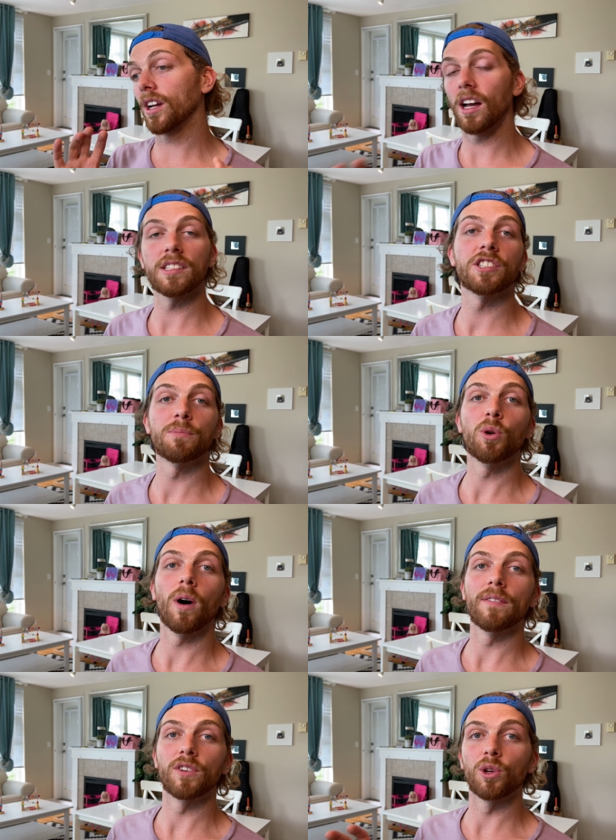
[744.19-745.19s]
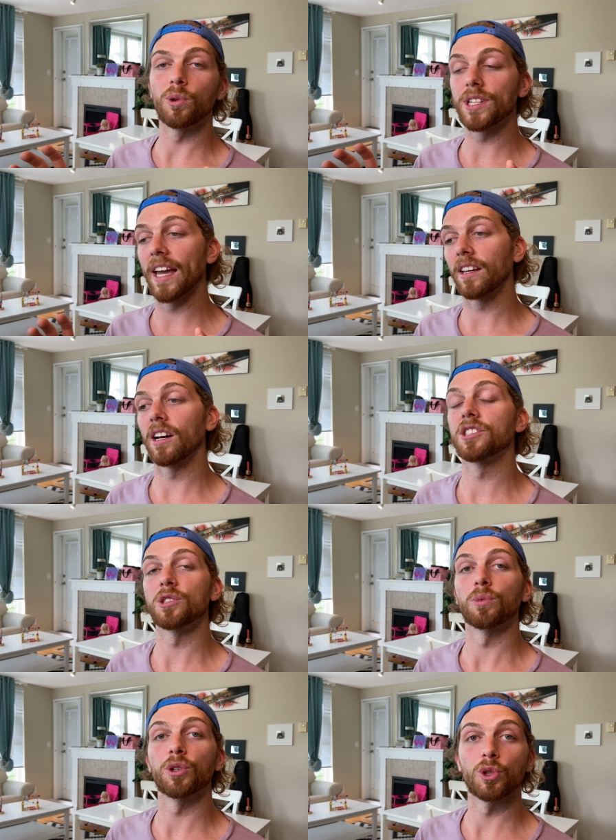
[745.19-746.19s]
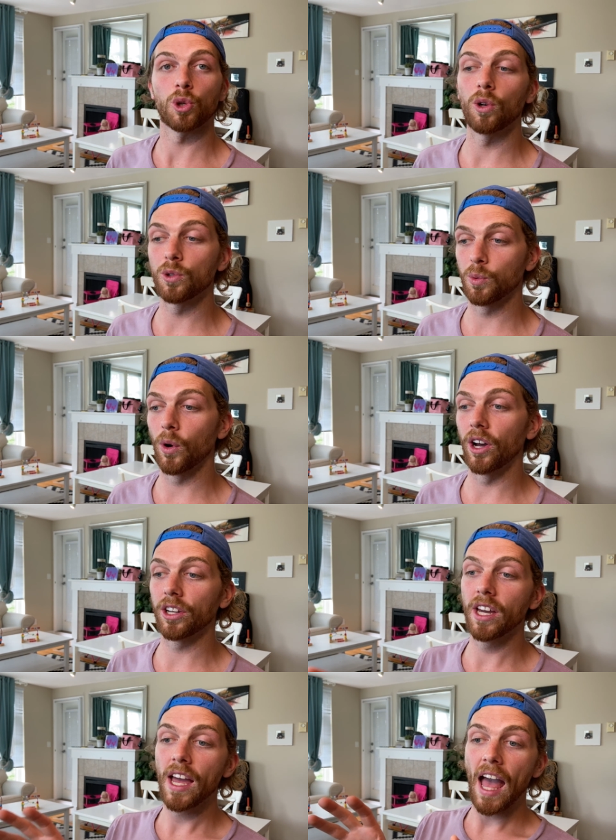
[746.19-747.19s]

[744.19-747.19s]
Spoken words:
custom UI views and custom controls work.